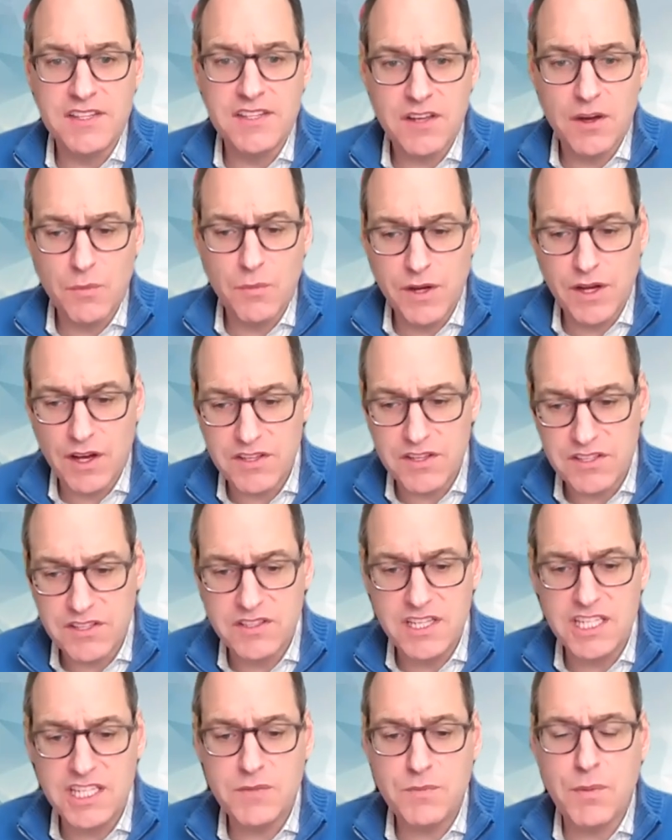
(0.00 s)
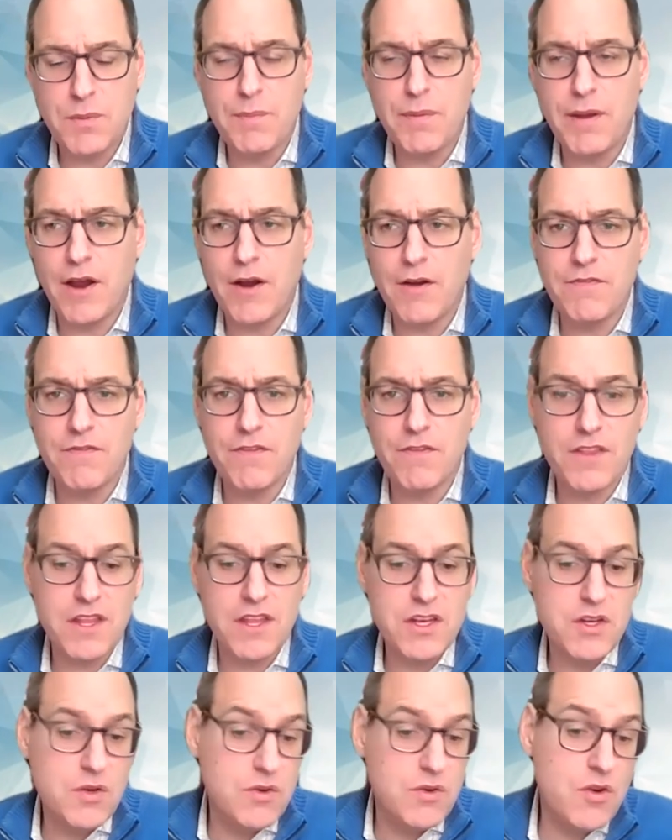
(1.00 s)
We also need to prepare for the
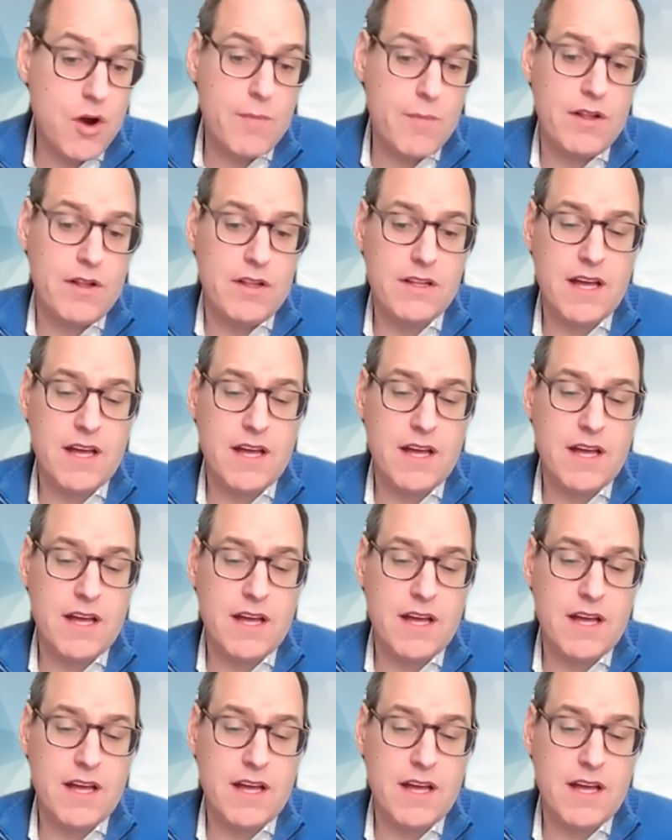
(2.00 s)
new normal.